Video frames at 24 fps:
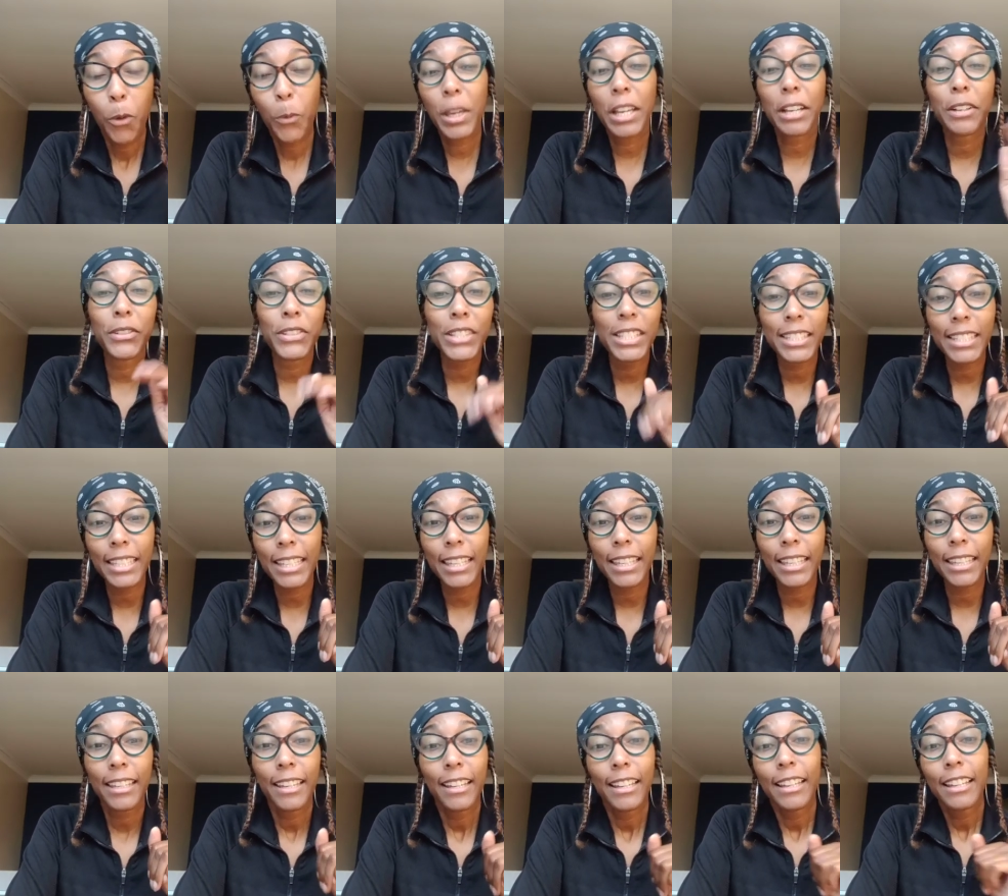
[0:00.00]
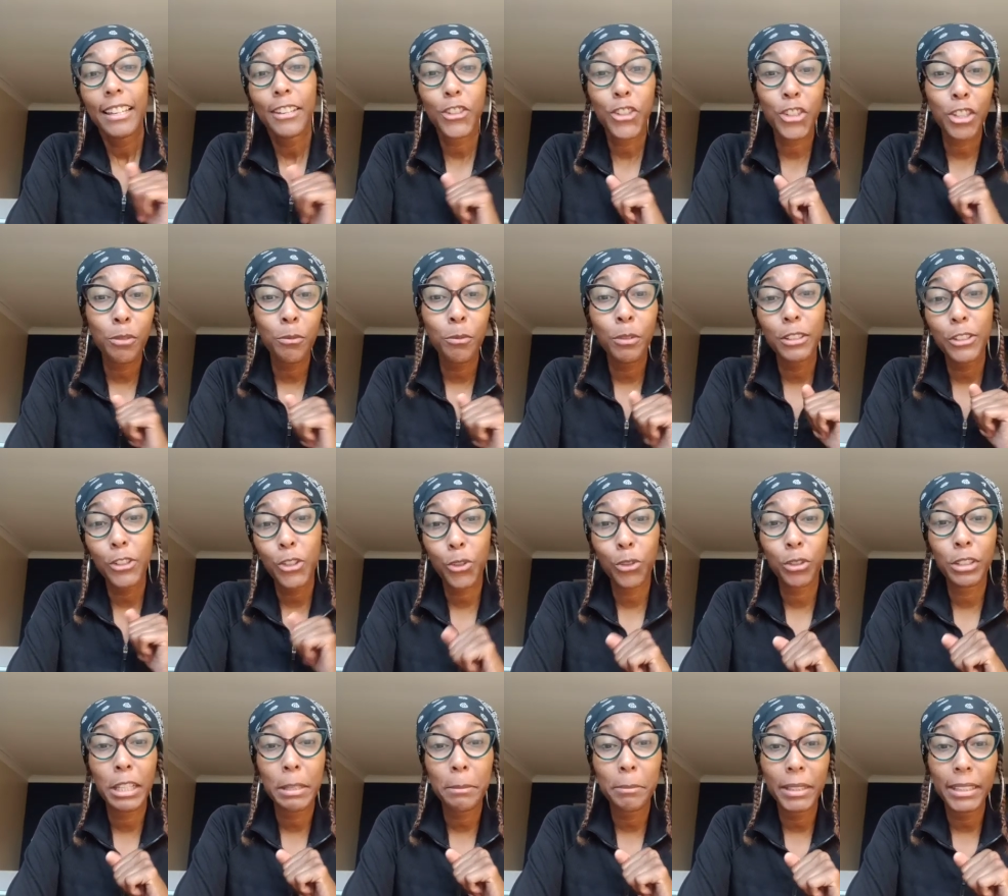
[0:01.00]
we going to see if she really
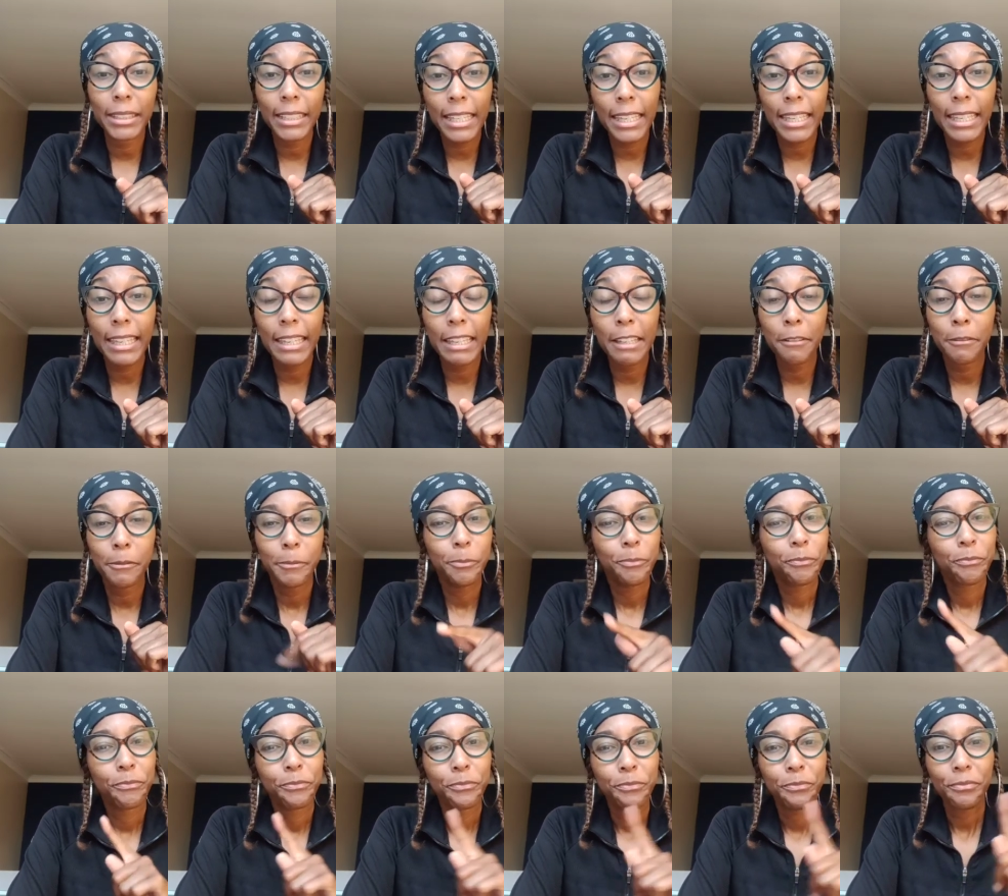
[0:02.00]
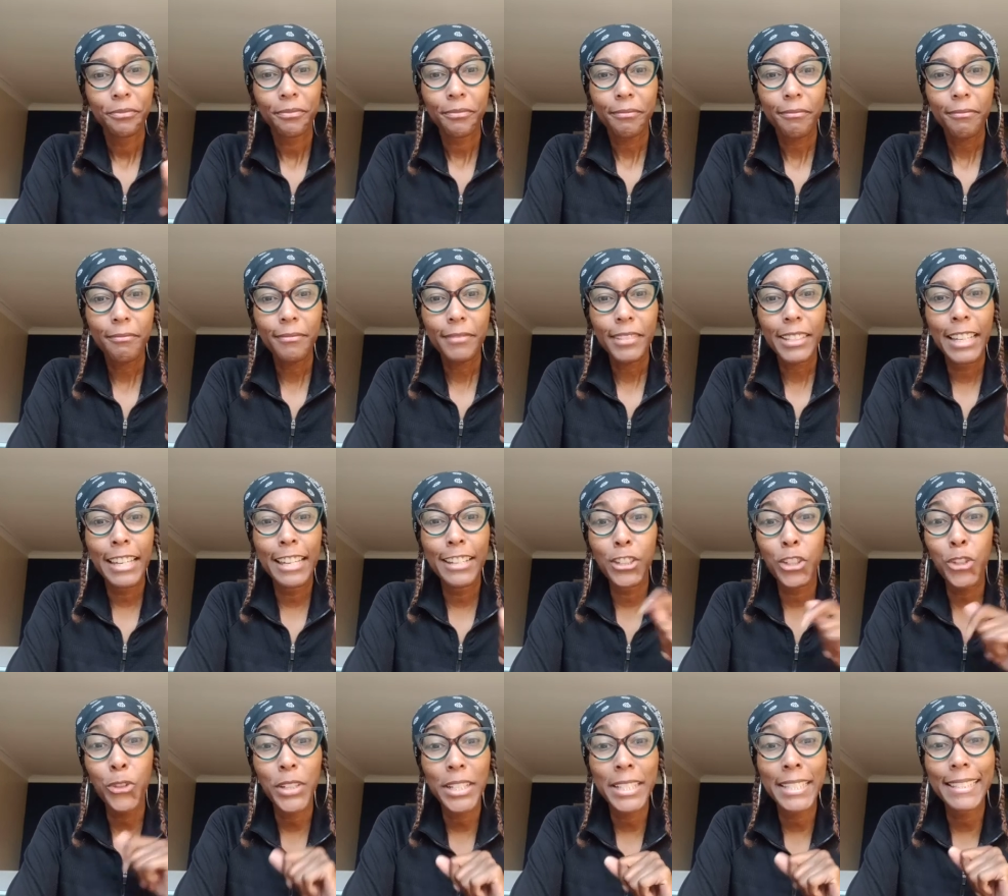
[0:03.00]
truly believe and
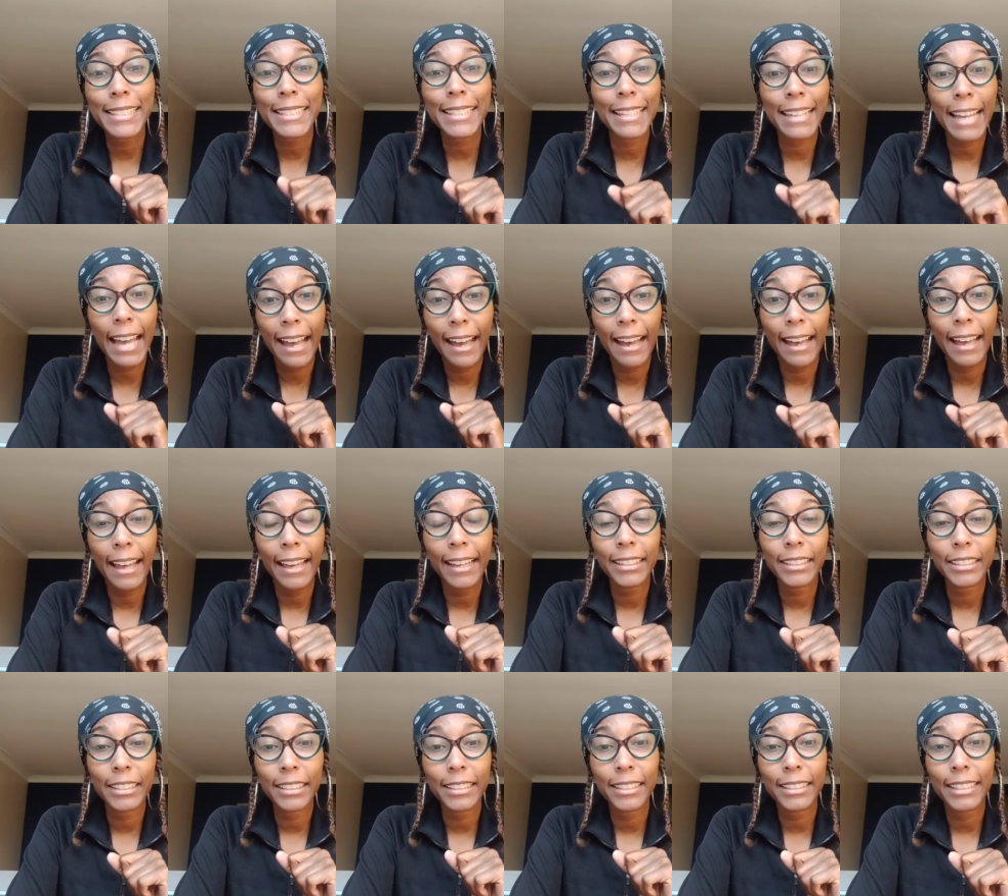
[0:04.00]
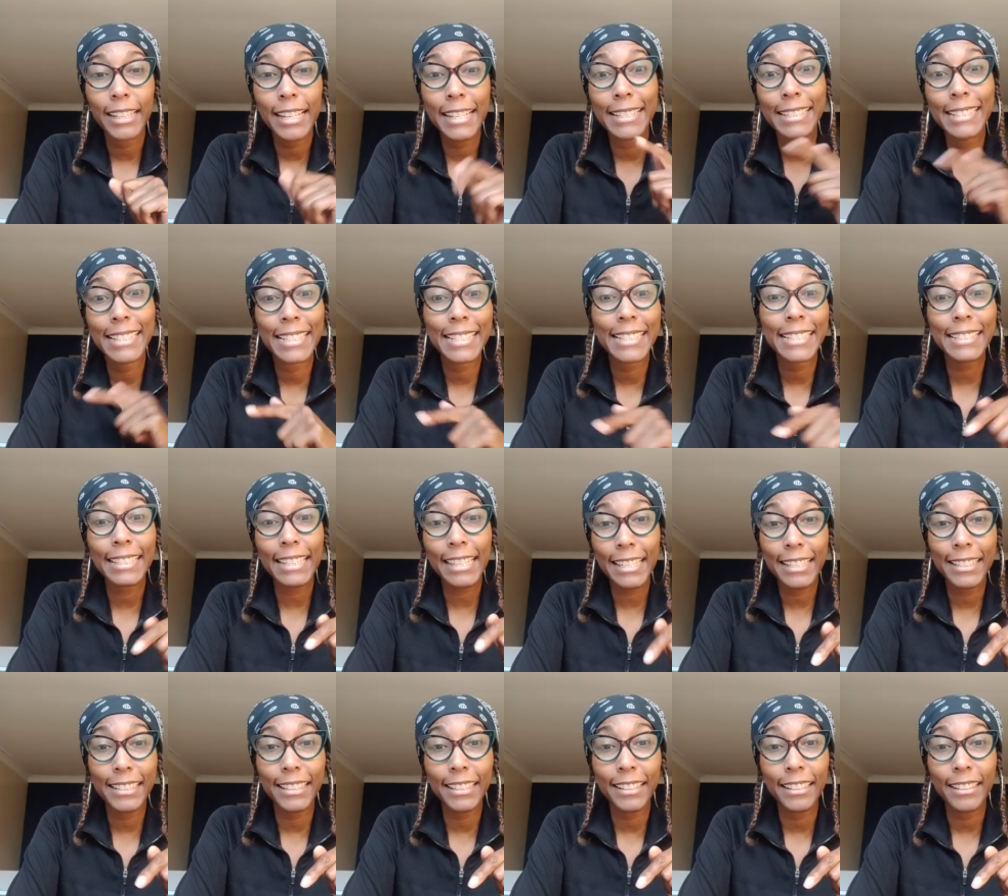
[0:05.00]
trust God in this
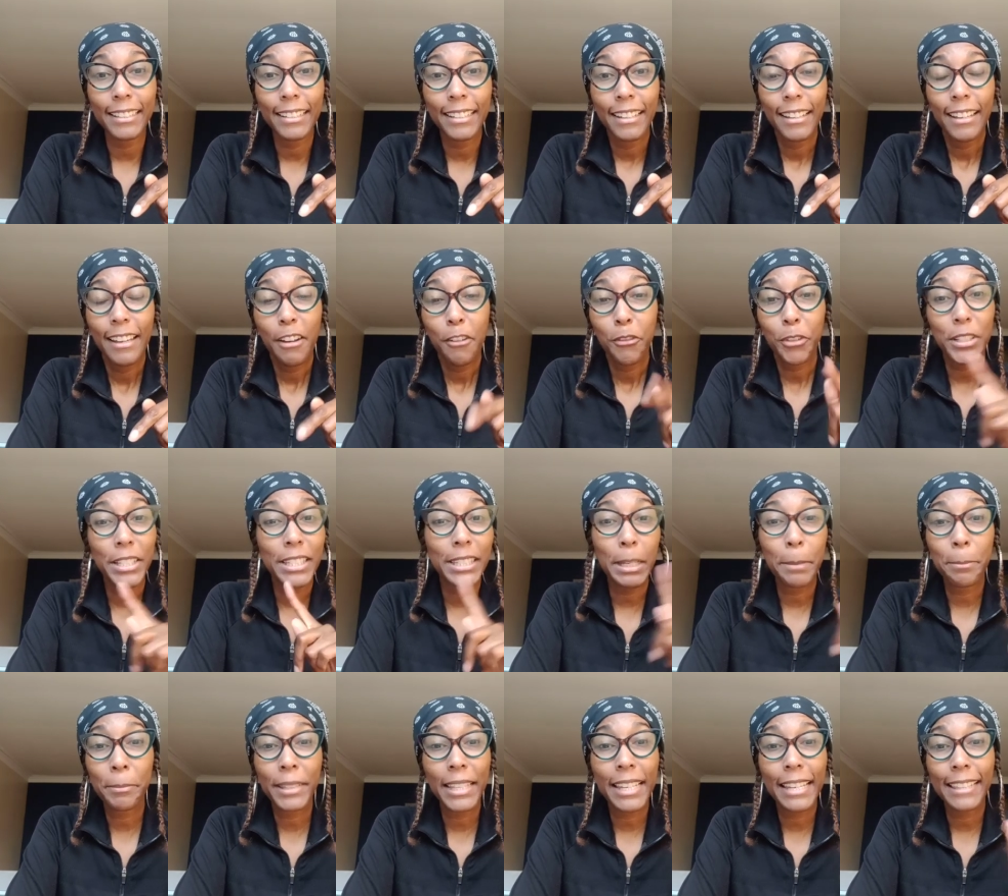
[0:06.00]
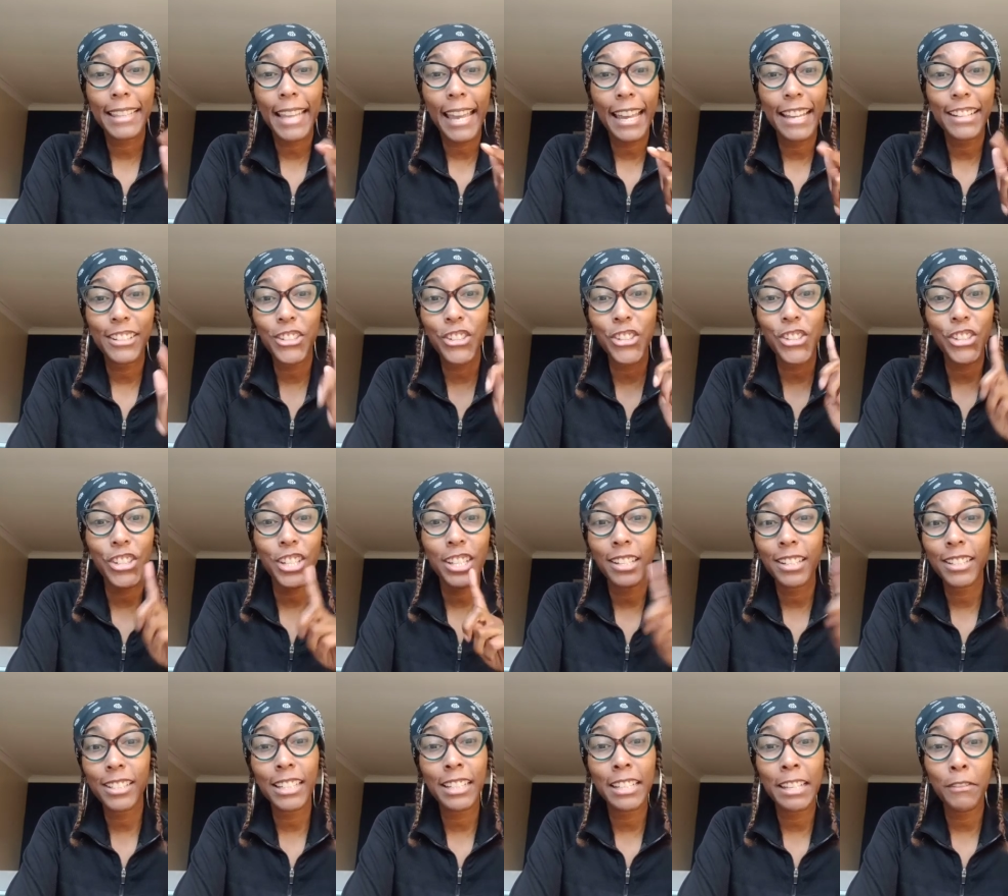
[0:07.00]
season for something that she
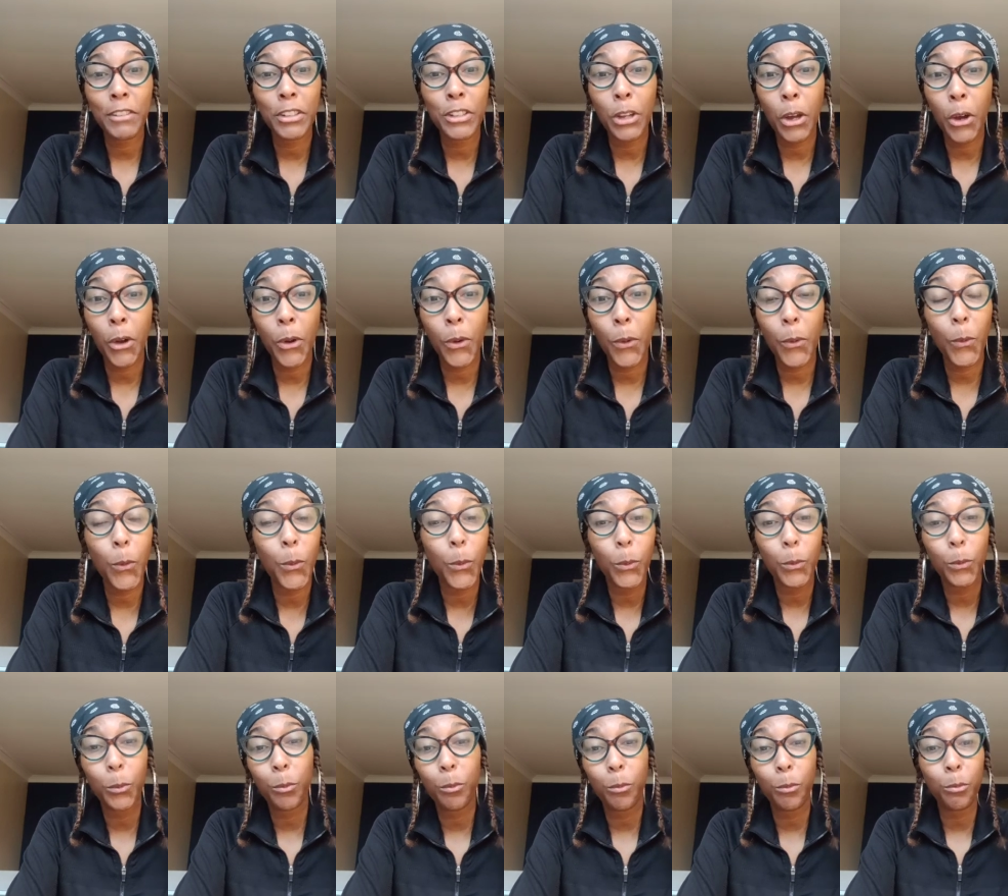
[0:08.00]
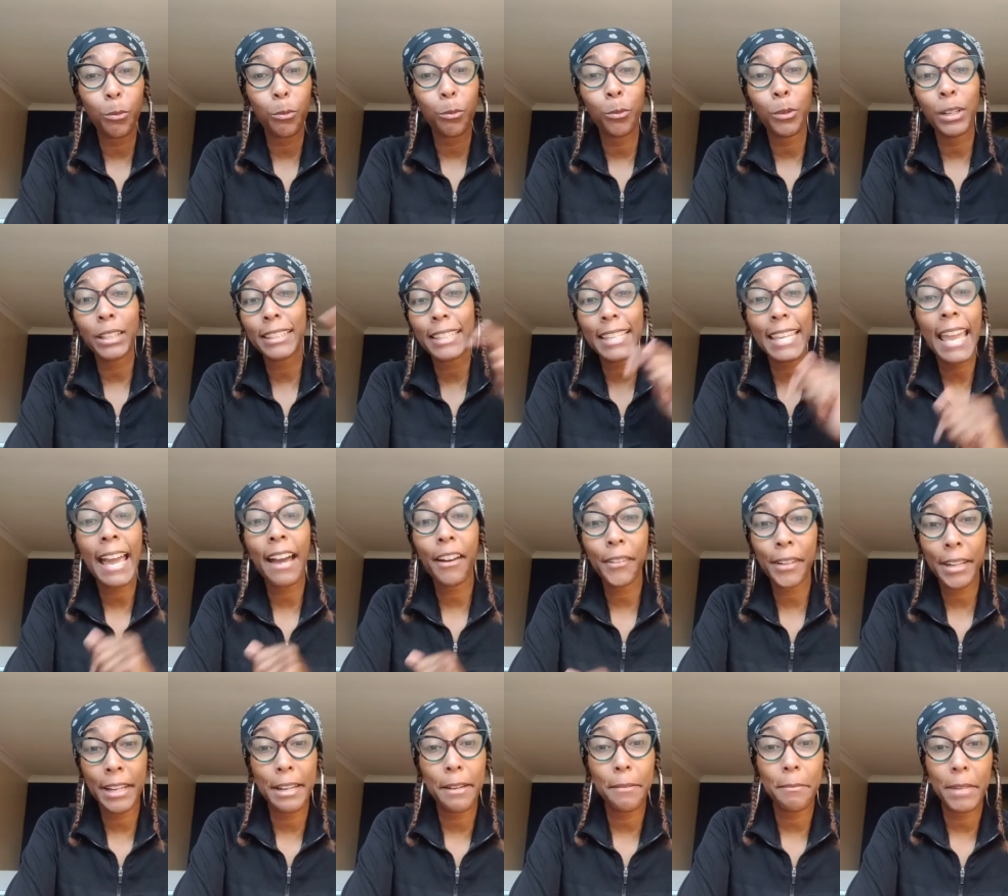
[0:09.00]
doesn't even know what the
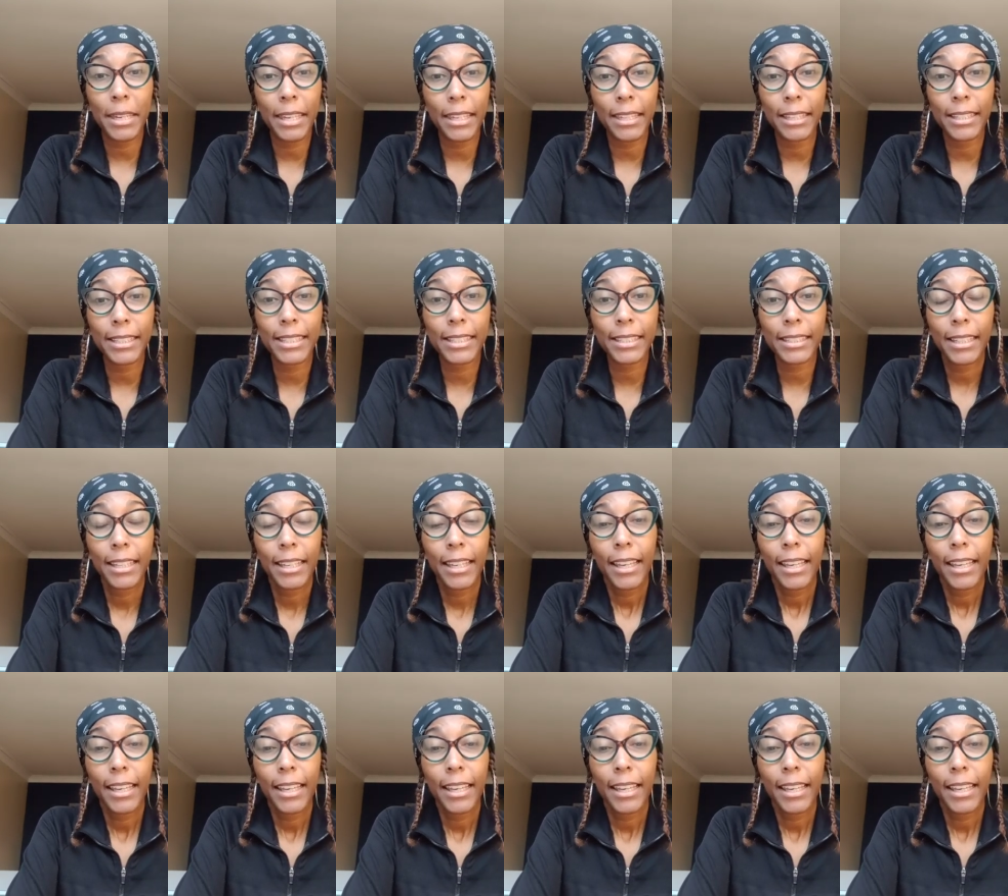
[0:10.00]
outcome is.